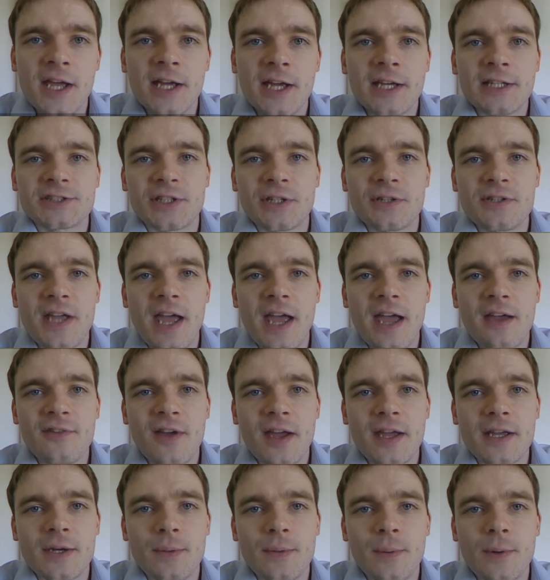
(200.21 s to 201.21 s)
should have
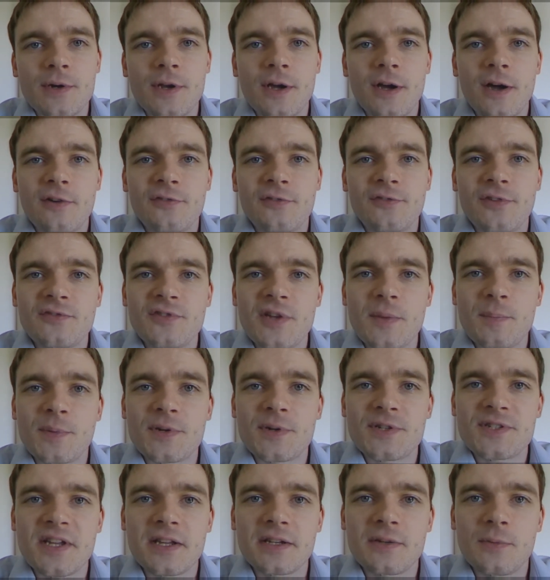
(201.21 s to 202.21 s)
a quota of
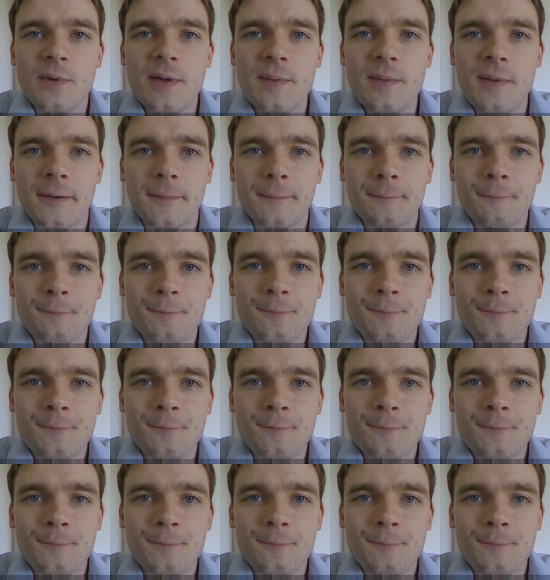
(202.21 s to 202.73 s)
50% women,